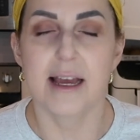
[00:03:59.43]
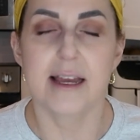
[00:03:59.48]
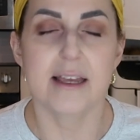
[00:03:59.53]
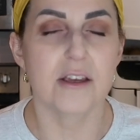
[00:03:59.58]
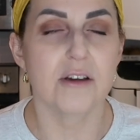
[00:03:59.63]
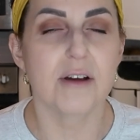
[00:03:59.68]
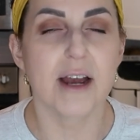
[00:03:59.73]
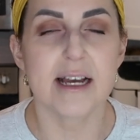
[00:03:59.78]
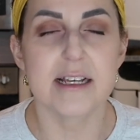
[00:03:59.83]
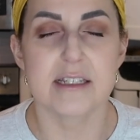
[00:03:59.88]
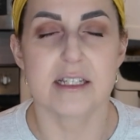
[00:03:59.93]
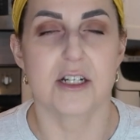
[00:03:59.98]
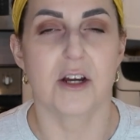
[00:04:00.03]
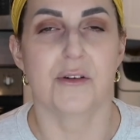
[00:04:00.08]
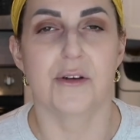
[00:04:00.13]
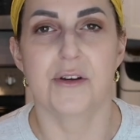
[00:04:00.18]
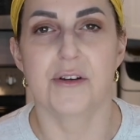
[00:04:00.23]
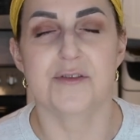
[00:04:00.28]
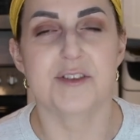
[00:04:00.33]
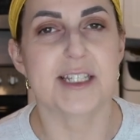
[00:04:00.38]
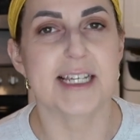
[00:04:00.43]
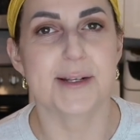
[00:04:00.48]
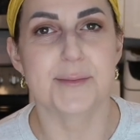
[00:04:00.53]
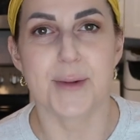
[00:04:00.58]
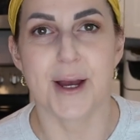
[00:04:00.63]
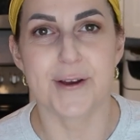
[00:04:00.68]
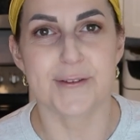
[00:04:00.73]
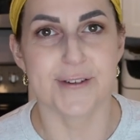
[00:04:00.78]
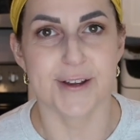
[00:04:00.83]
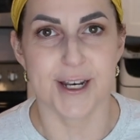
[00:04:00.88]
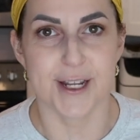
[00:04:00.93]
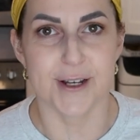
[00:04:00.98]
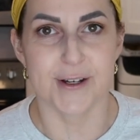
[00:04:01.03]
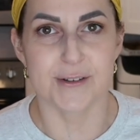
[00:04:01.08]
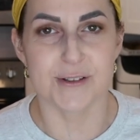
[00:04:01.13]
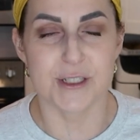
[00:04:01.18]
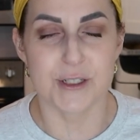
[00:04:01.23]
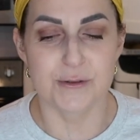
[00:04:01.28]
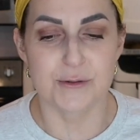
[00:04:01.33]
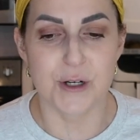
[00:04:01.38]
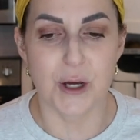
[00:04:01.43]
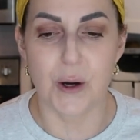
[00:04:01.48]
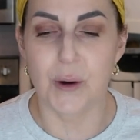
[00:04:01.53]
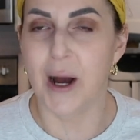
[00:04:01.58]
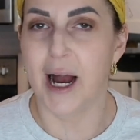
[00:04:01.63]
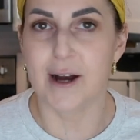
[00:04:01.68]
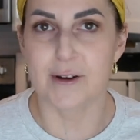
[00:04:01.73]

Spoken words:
you guys know, you've seen my videos, you know